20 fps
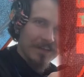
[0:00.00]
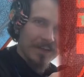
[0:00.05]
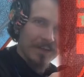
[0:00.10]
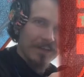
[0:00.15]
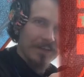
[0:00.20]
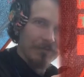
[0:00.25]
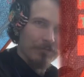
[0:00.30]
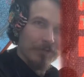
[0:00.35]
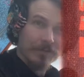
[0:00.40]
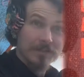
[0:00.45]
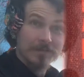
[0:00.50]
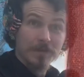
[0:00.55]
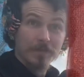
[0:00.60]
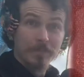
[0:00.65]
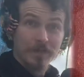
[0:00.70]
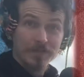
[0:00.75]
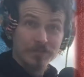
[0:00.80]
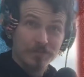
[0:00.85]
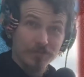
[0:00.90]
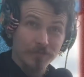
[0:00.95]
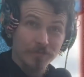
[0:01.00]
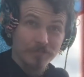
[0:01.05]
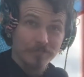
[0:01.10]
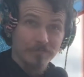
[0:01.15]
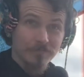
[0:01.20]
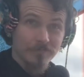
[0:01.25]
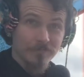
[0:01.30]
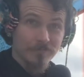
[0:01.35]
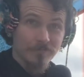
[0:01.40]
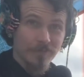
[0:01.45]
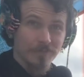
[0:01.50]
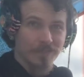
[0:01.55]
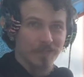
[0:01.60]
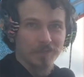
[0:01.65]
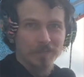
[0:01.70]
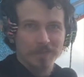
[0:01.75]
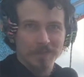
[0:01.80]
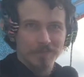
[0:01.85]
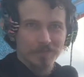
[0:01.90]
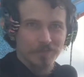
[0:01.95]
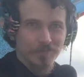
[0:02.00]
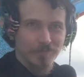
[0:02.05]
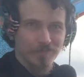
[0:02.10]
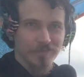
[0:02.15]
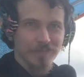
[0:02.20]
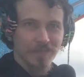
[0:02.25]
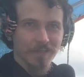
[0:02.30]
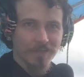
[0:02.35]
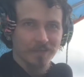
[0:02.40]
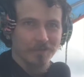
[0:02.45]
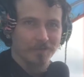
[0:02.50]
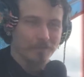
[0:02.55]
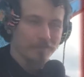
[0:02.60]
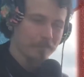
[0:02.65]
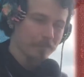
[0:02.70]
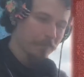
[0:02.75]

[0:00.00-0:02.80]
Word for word: I then went to my bedroom where I talked about the true cycle.